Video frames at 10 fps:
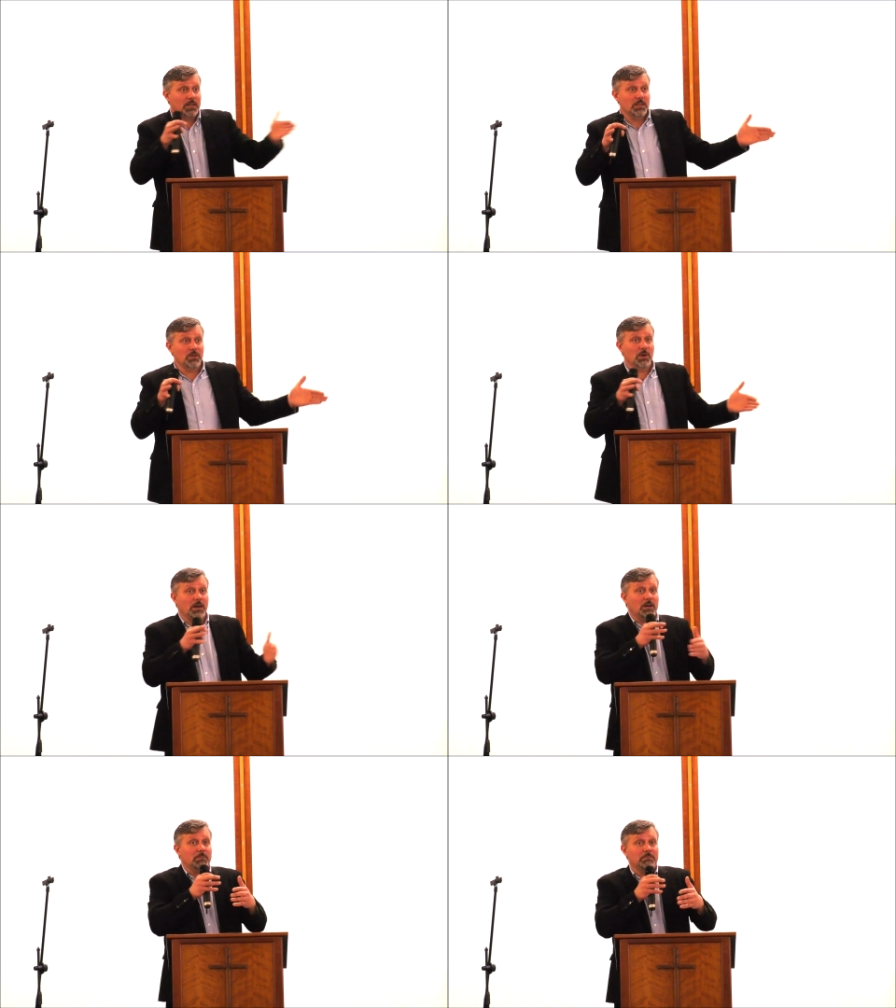you
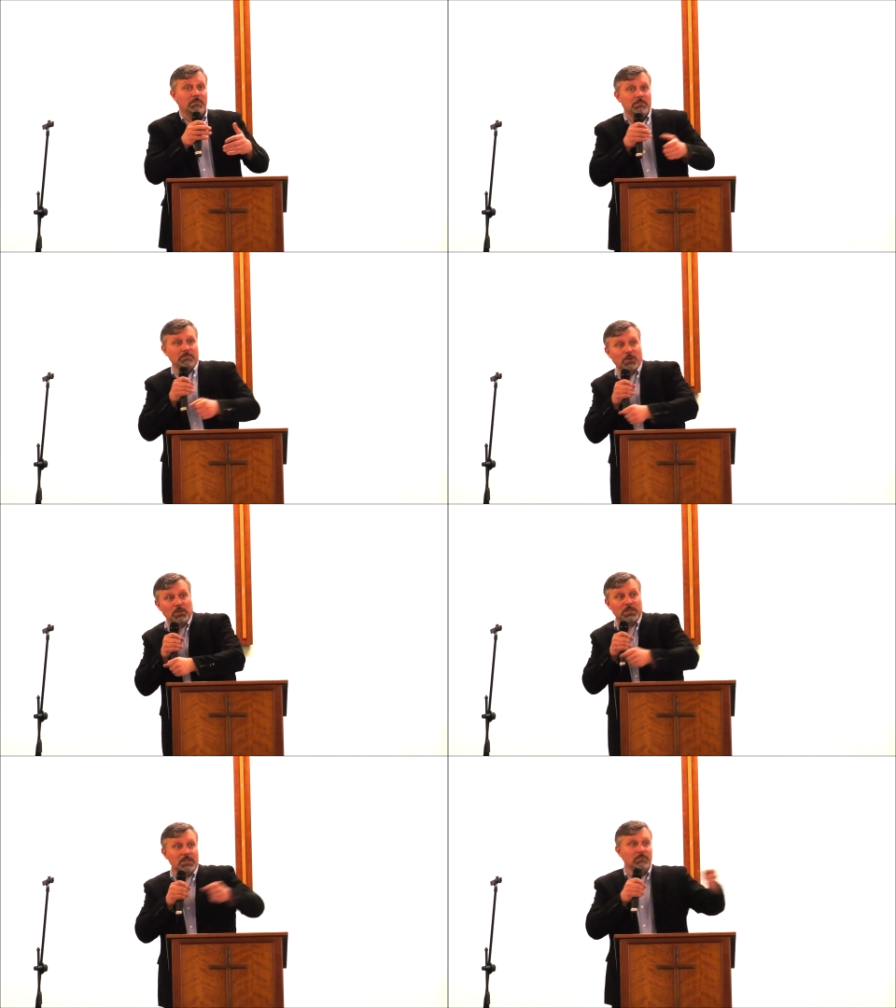are
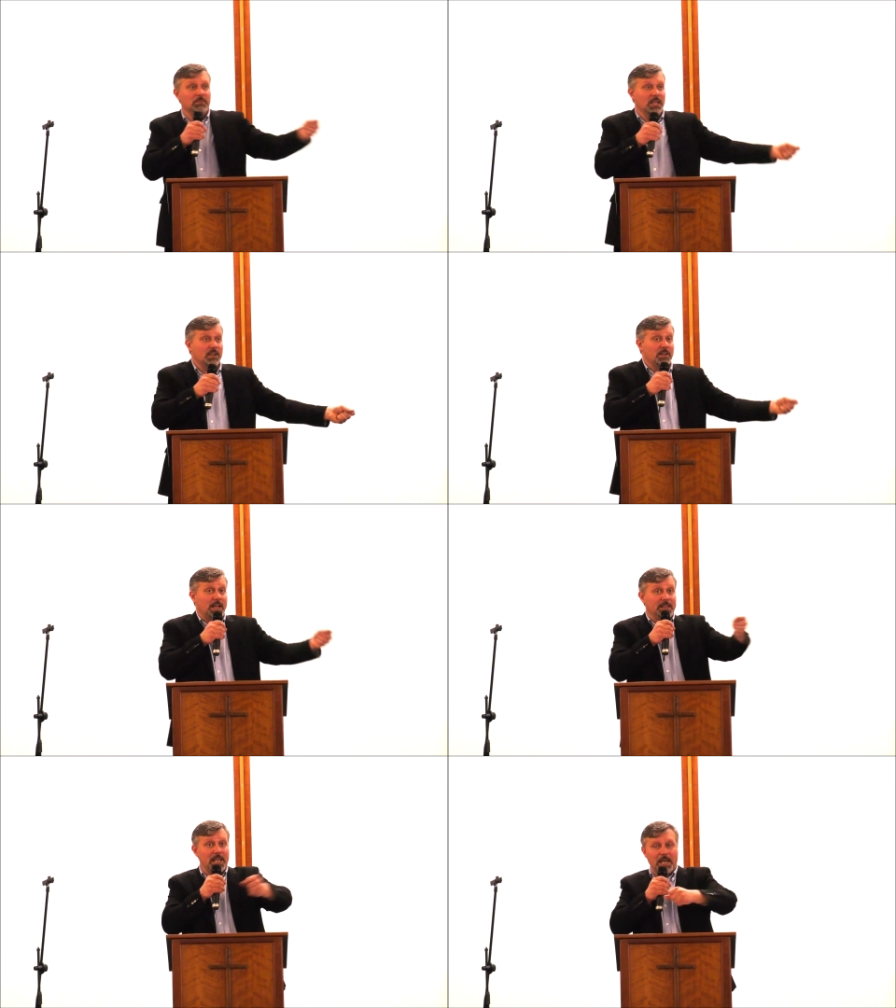pulled here
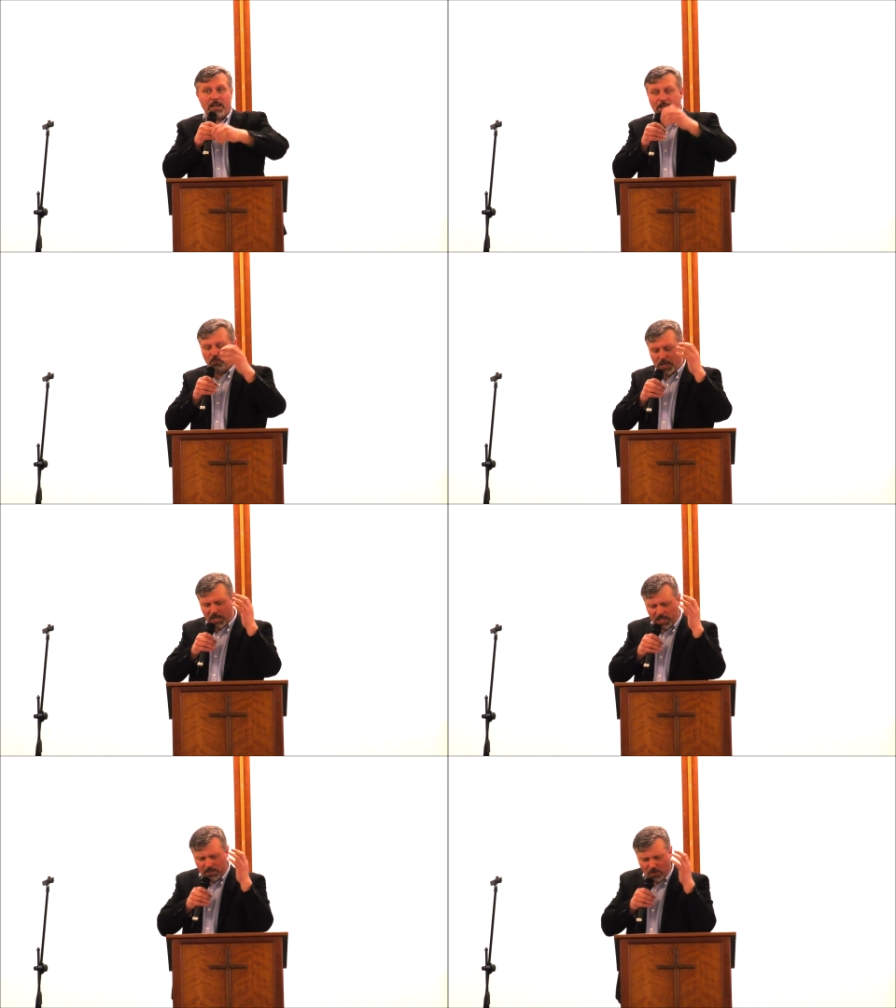and there, and we
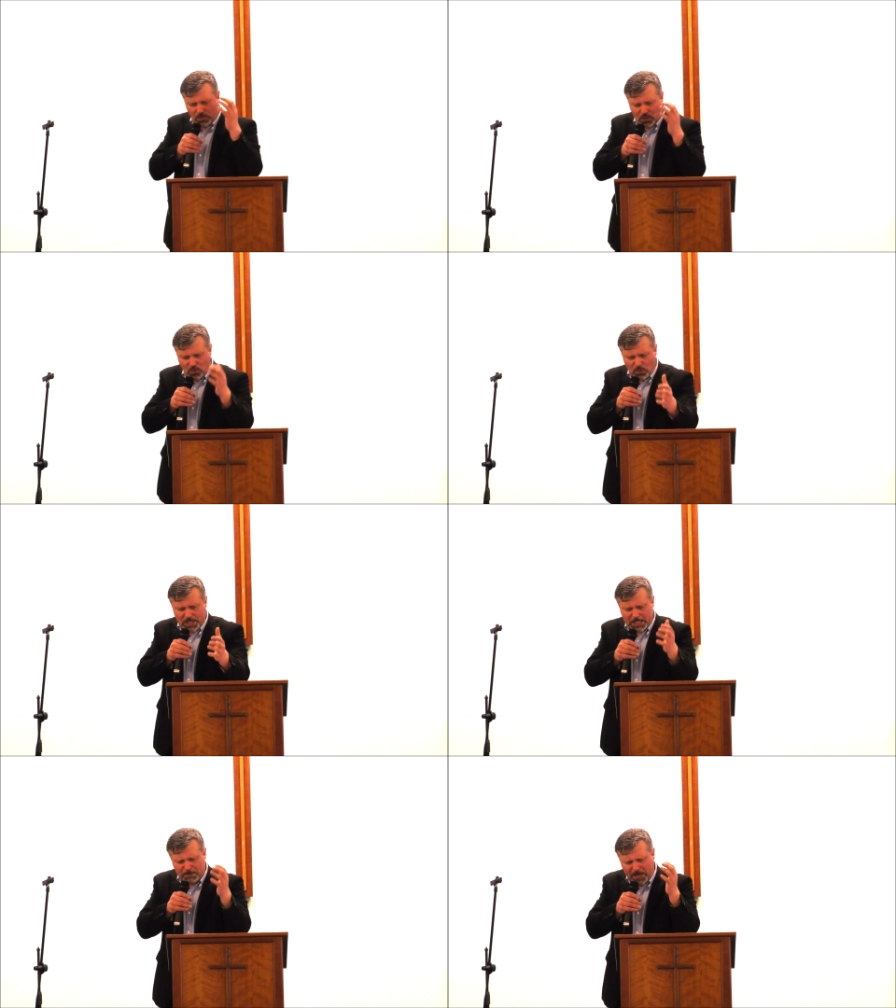need those
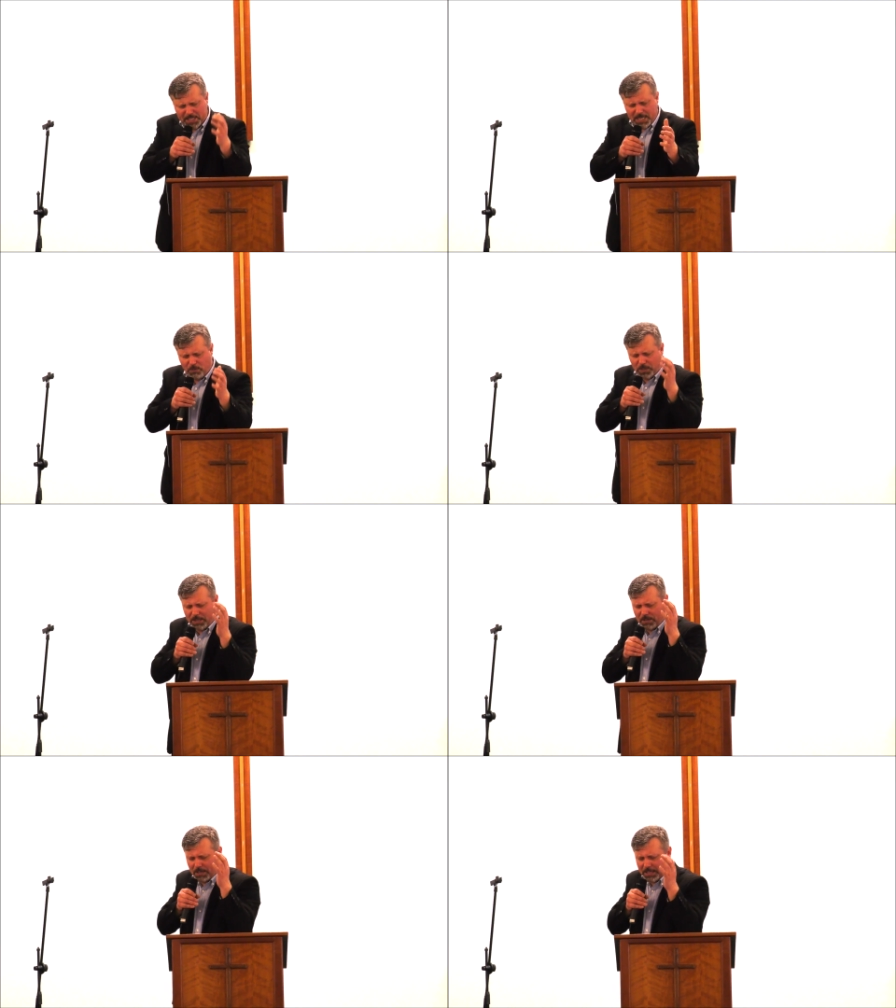rules, especially
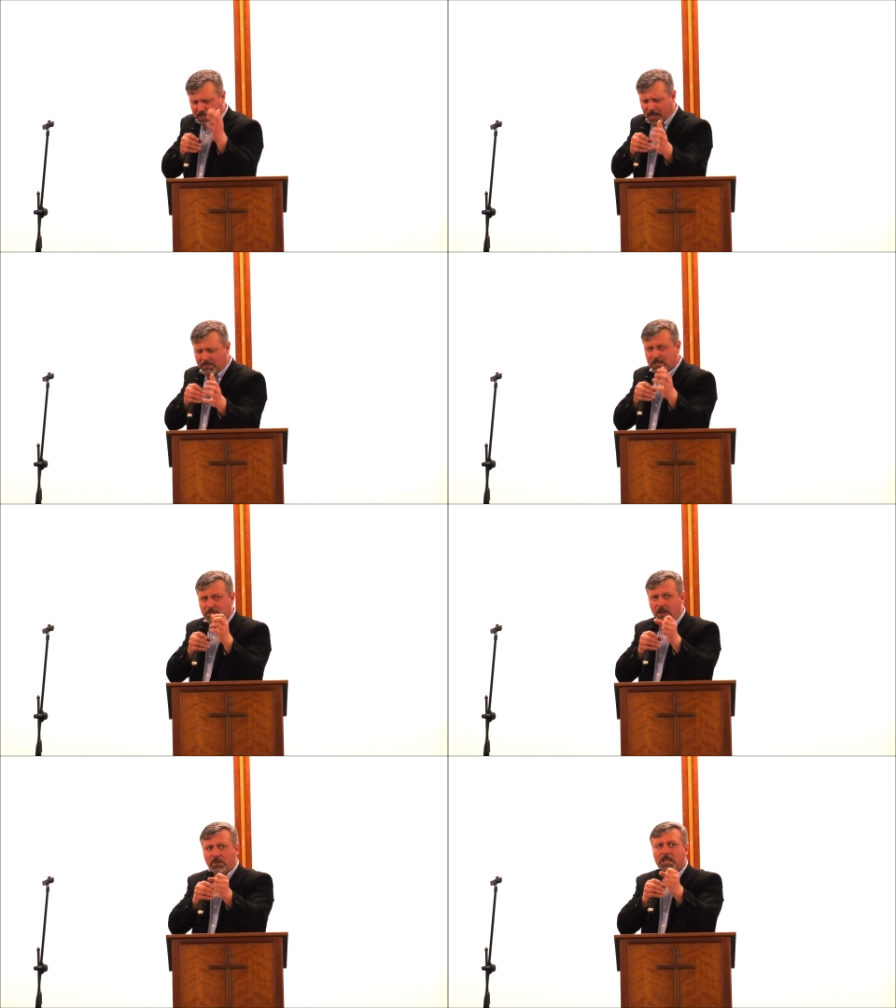when it comes
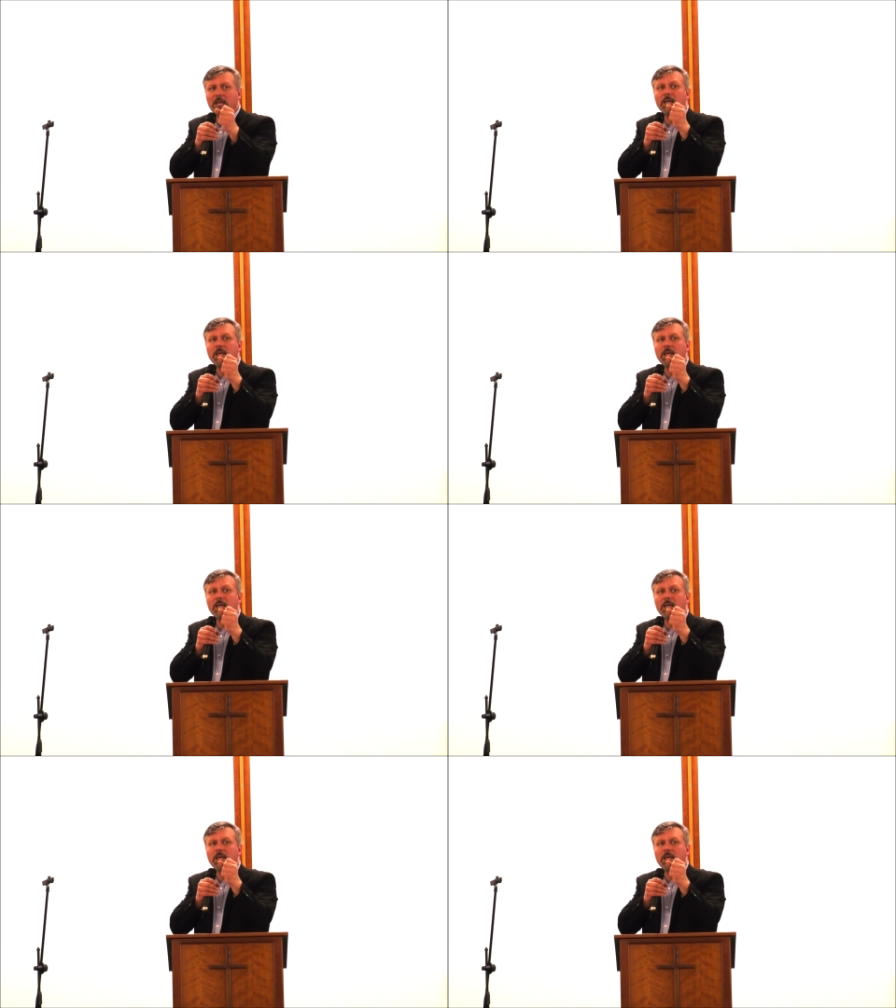about